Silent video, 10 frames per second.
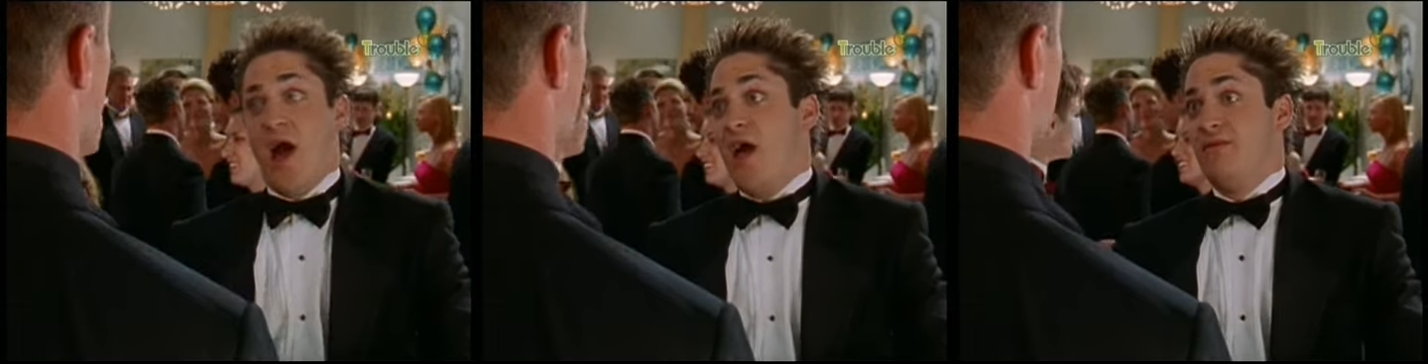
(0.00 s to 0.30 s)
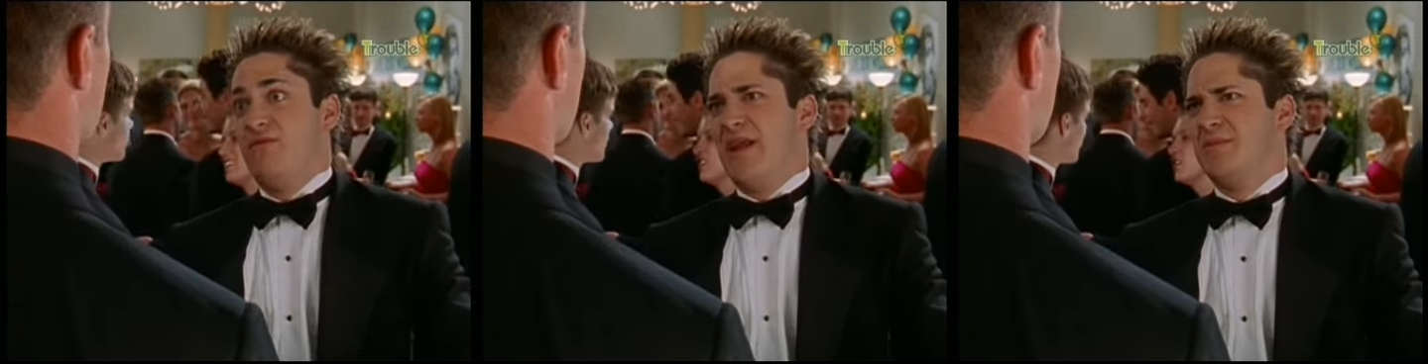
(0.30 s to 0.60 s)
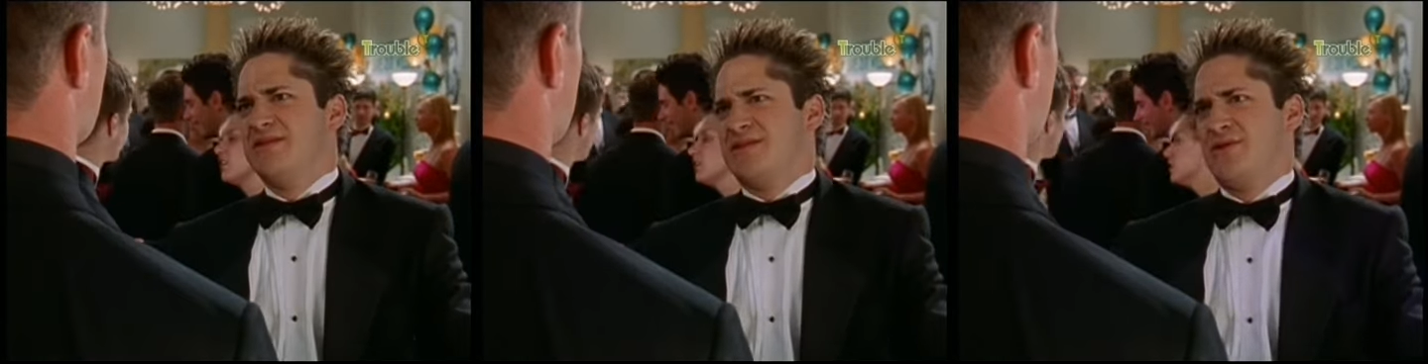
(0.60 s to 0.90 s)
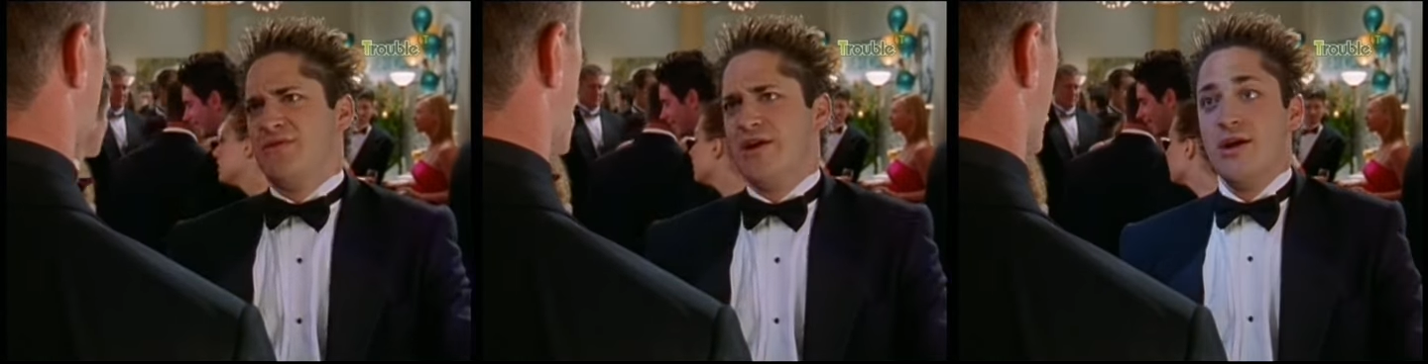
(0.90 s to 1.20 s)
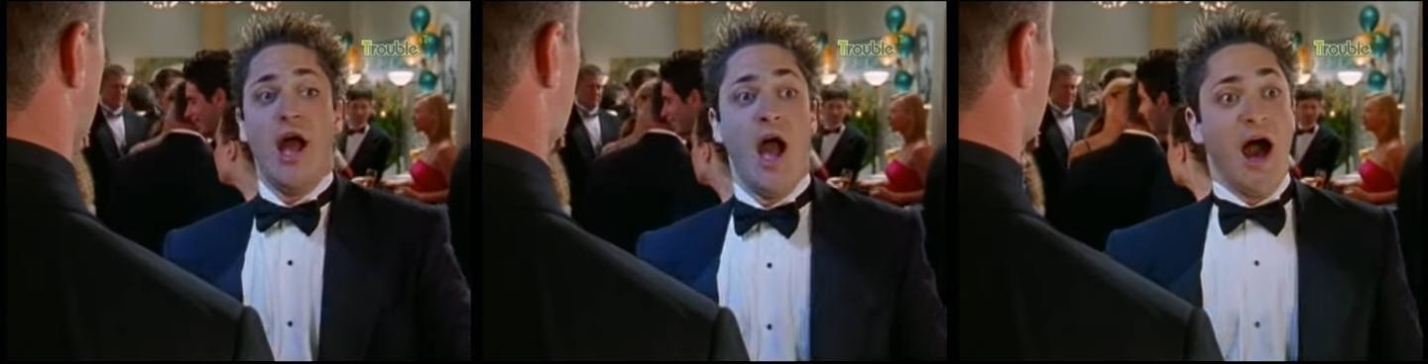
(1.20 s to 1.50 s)
hi to Vitamin C over there.
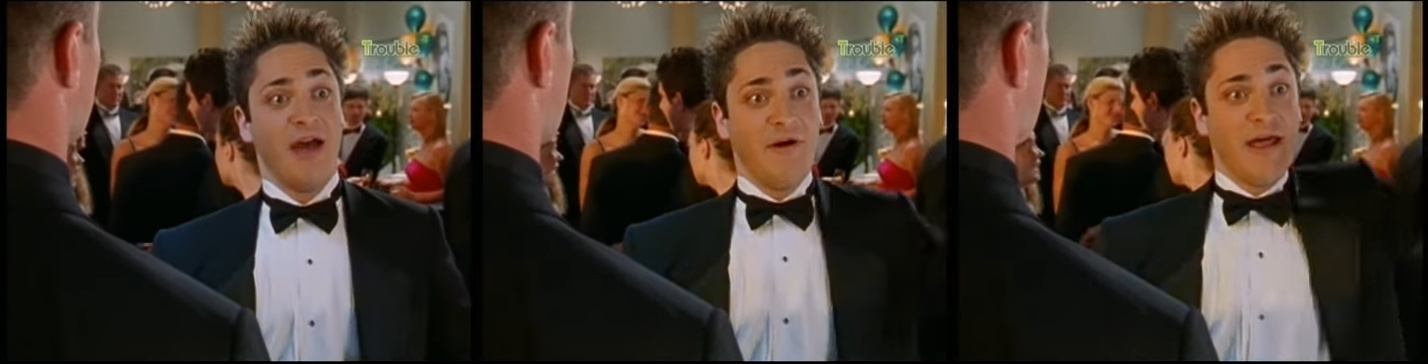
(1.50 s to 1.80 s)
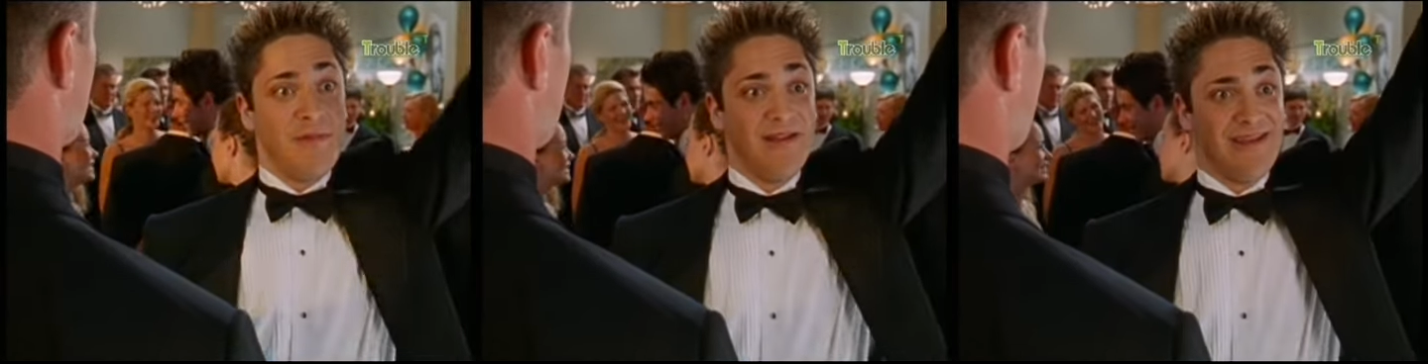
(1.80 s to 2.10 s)
Hi, Vitamin.